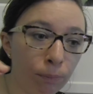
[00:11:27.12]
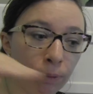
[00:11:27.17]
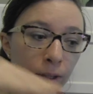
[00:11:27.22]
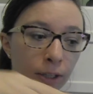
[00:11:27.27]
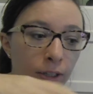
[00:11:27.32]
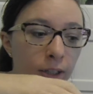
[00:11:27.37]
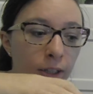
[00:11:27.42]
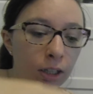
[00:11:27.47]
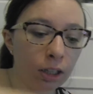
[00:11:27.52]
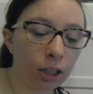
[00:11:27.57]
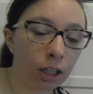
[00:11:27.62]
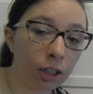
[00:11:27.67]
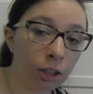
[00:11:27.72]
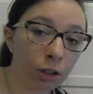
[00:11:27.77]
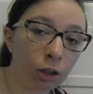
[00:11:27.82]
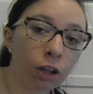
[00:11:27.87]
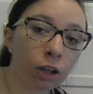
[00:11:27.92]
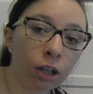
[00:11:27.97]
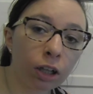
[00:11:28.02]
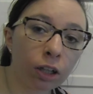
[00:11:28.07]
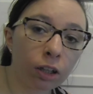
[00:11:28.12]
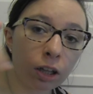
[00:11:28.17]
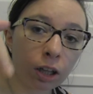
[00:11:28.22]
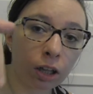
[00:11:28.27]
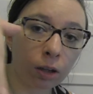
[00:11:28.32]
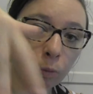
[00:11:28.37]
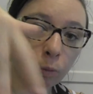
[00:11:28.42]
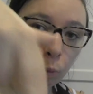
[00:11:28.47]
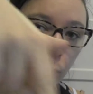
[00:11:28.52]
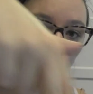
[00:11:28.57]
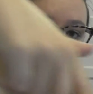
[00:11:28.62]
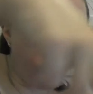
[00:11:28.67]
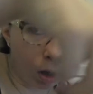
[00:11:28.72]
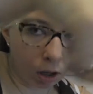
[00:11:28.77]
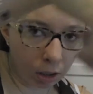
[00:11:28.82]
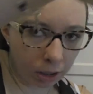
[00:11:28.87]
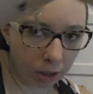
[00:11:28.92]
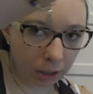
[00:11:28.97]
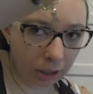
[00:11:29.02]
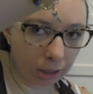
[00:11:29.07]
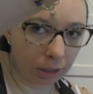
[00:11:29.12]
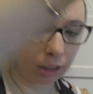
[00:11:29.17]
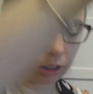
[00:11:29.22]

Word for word: basically, and you can just like walk in.